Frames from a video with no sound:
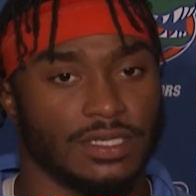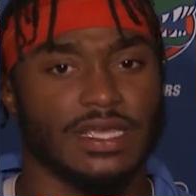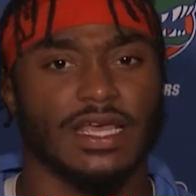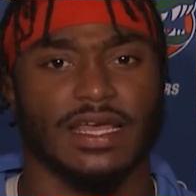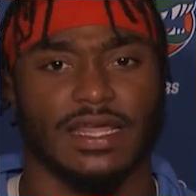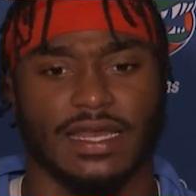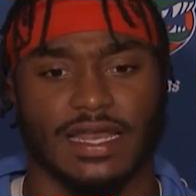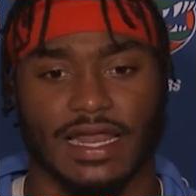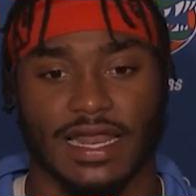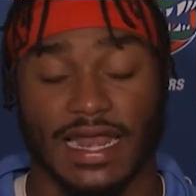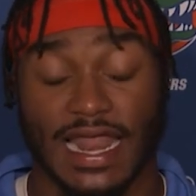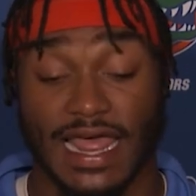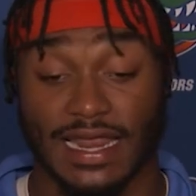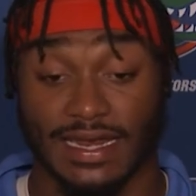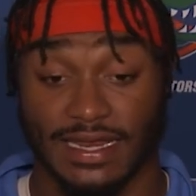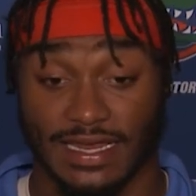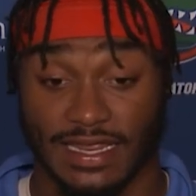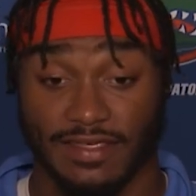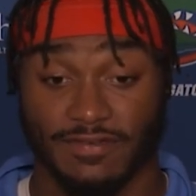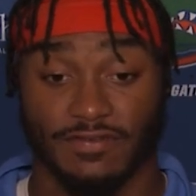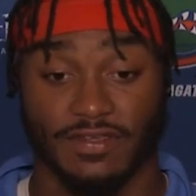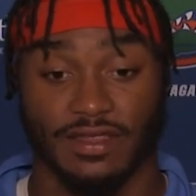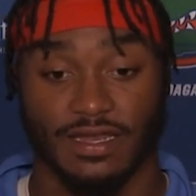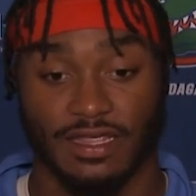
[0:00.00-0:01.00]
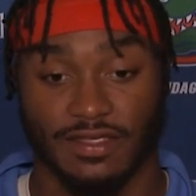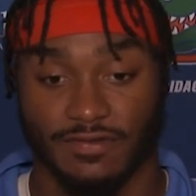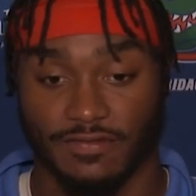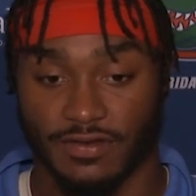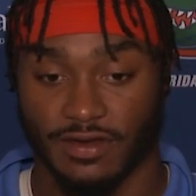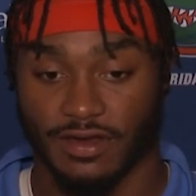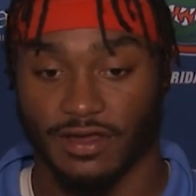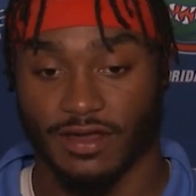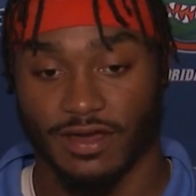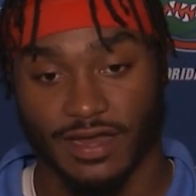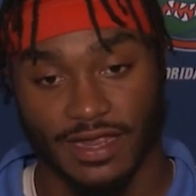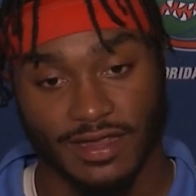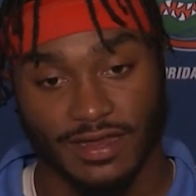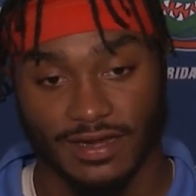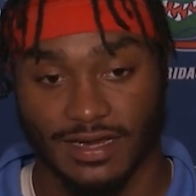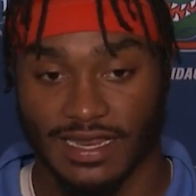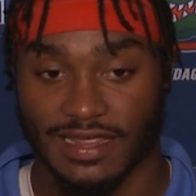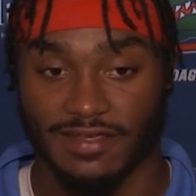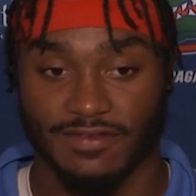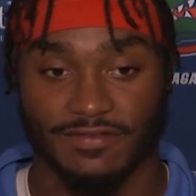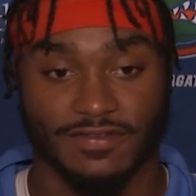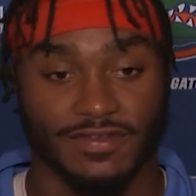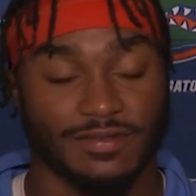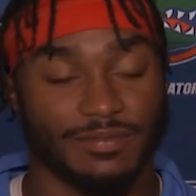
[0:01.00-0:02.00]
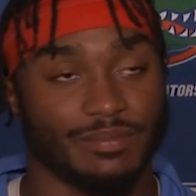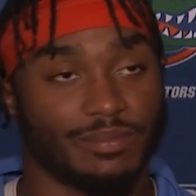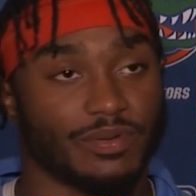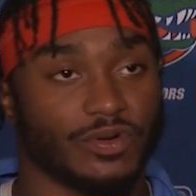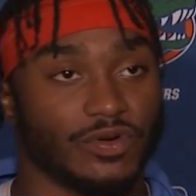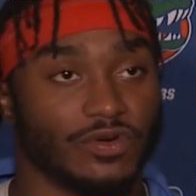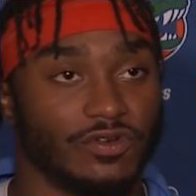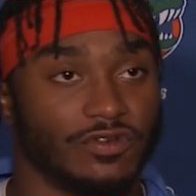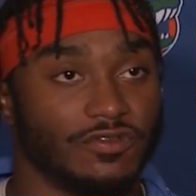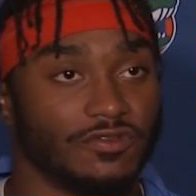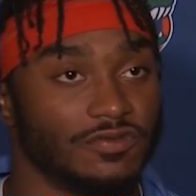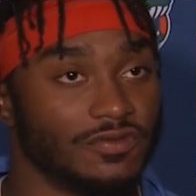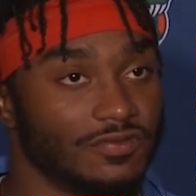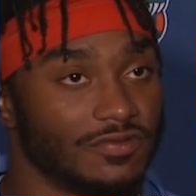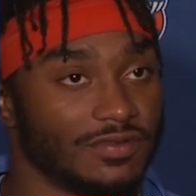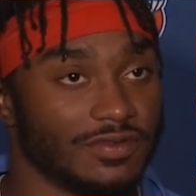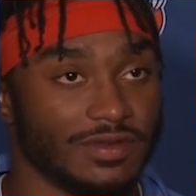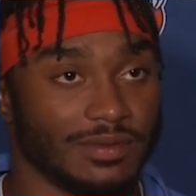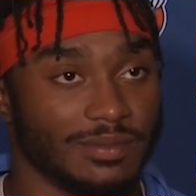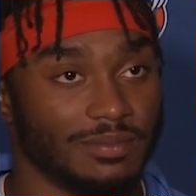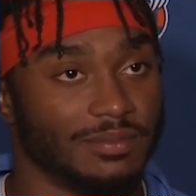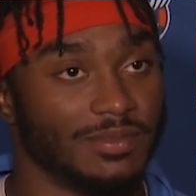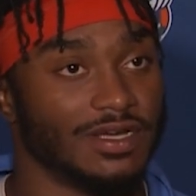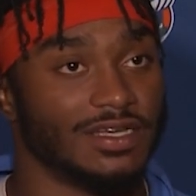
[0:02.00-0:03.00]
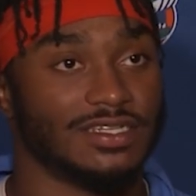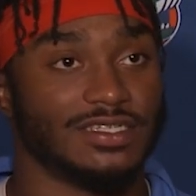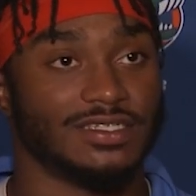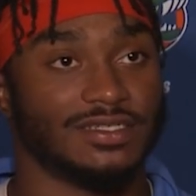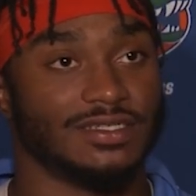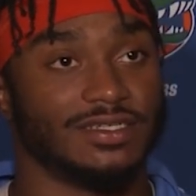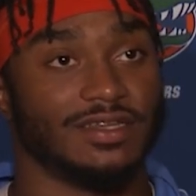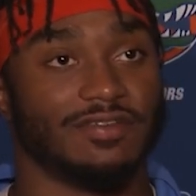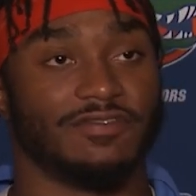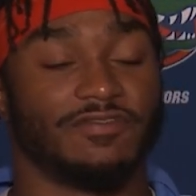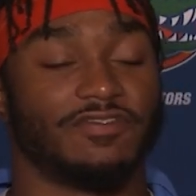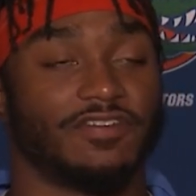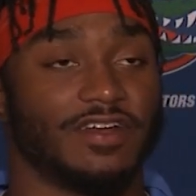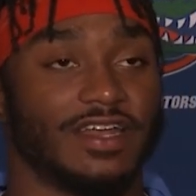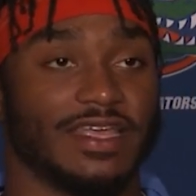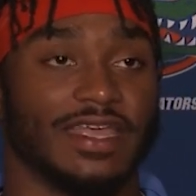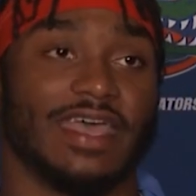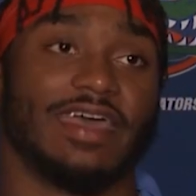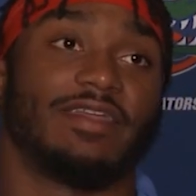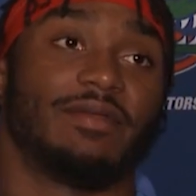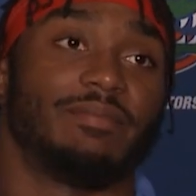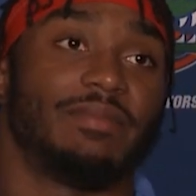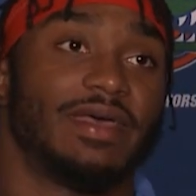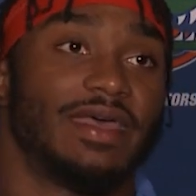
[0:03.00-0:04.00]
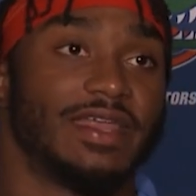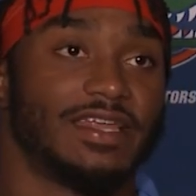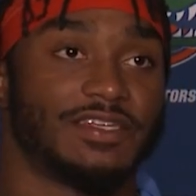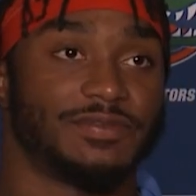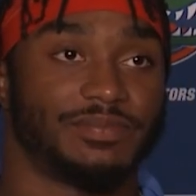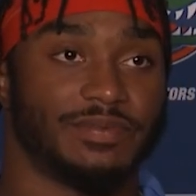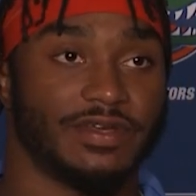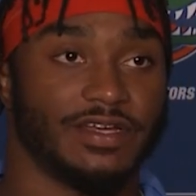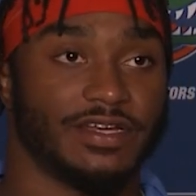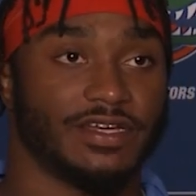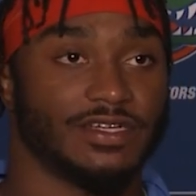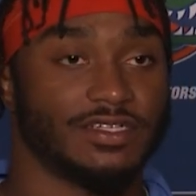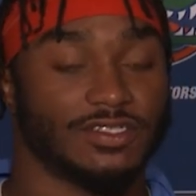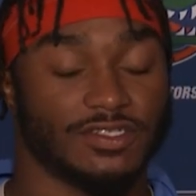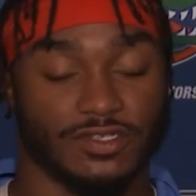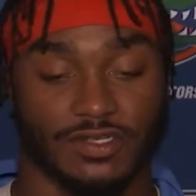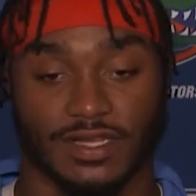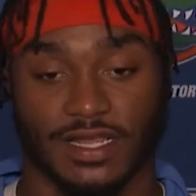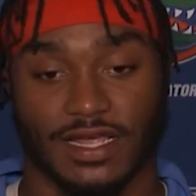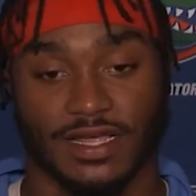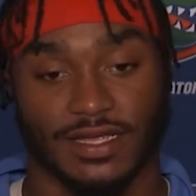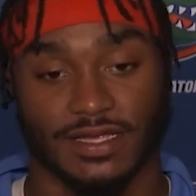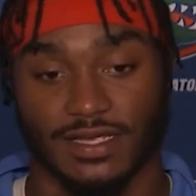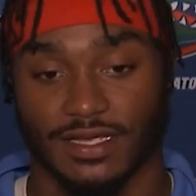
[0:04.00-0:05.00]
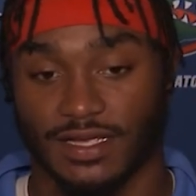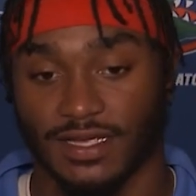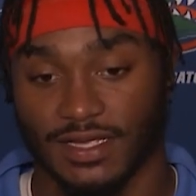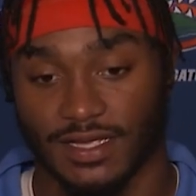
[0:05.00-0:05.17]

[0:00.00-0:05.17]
Yeah. Now that even even there, they they've improved much for the Gator Made experience to like